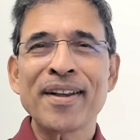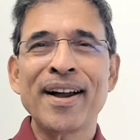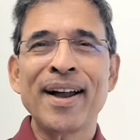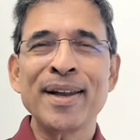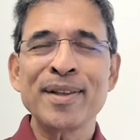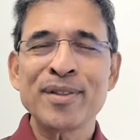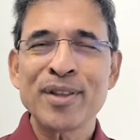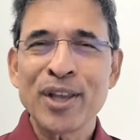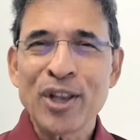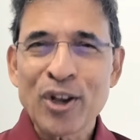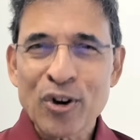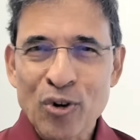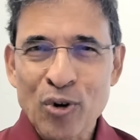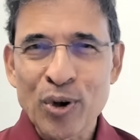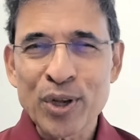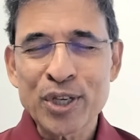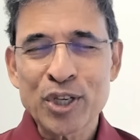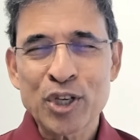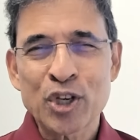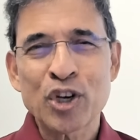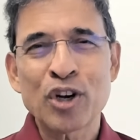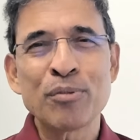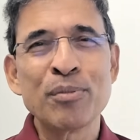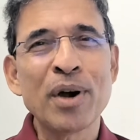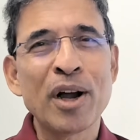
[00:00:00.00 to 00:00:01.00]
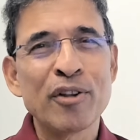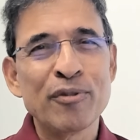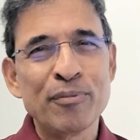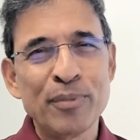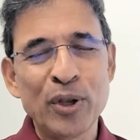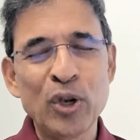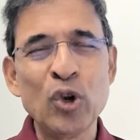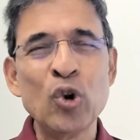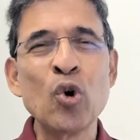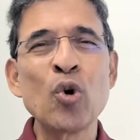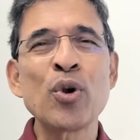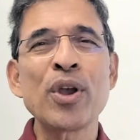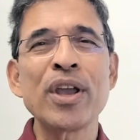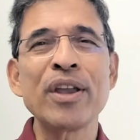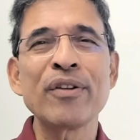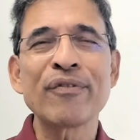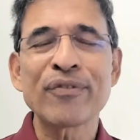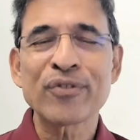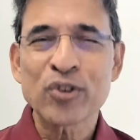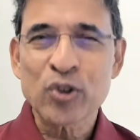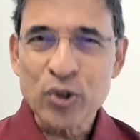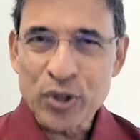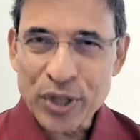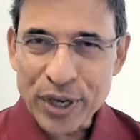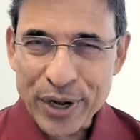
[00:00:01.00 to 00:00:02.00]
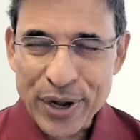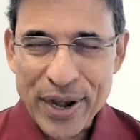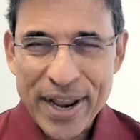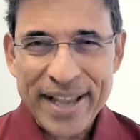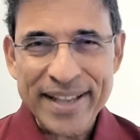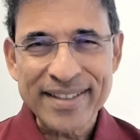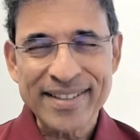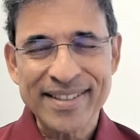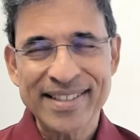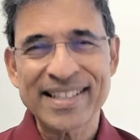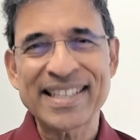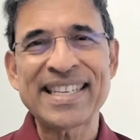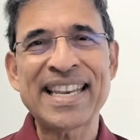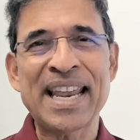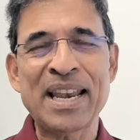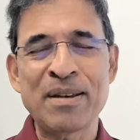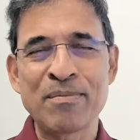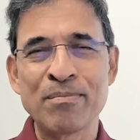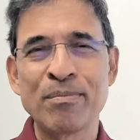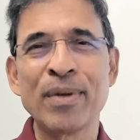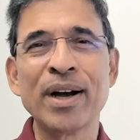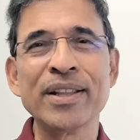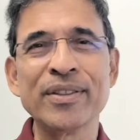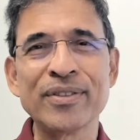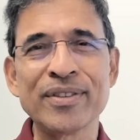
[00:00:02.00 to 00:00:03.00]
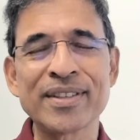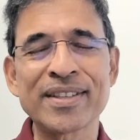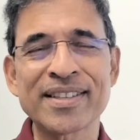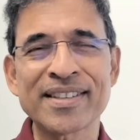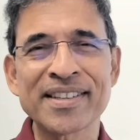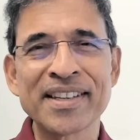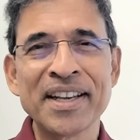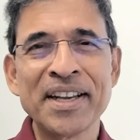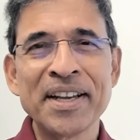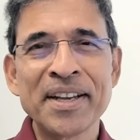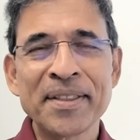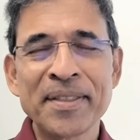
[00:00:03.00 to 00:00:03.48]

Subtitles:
I think Rohit Sharma will be looking to the next 10 months